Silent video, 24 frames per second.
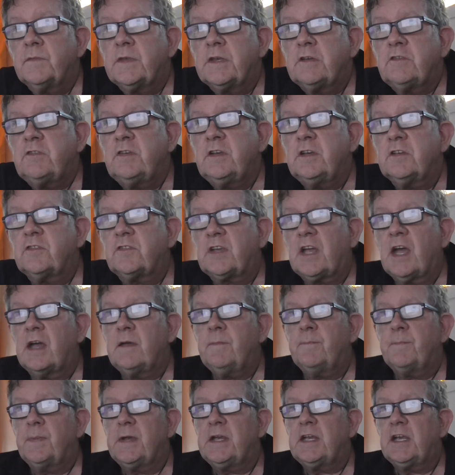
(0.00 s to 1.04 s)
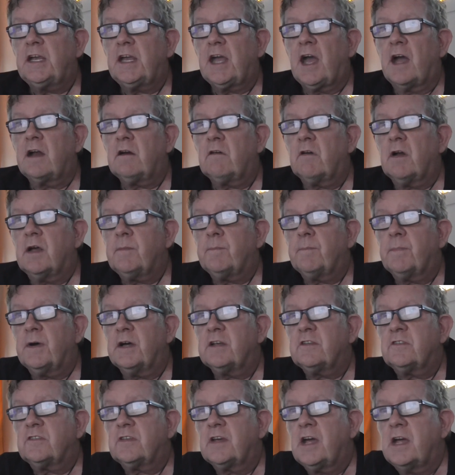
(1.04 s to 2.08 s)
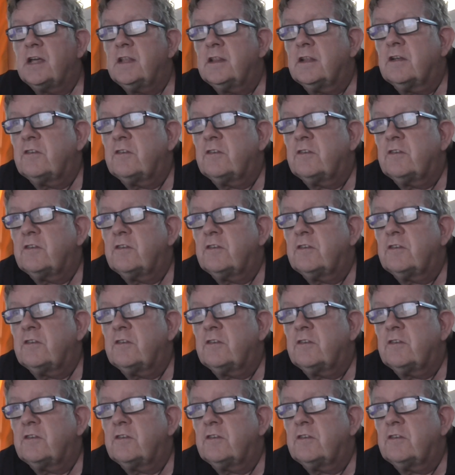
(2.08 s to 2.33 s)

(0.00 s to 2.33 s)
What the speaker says: She escaped being gang raped by saying